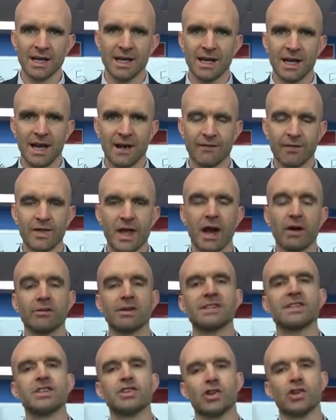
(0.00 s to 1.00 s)
And for that
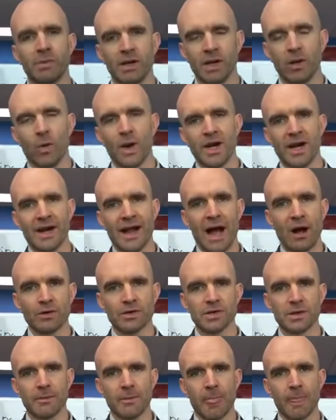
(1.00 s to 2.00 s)
reason, you're being weeded out.
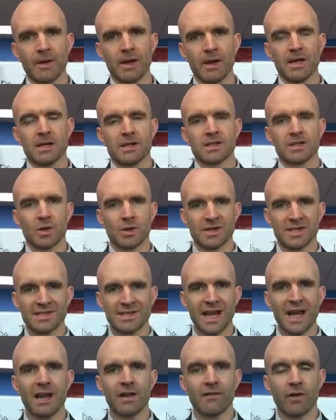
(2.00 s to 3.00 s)
So
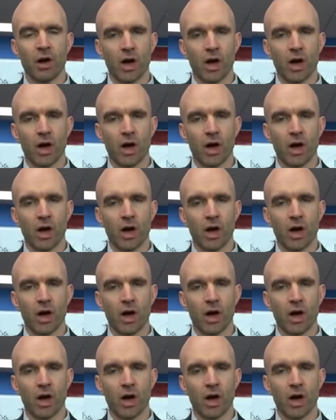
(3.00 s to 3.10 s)
instead of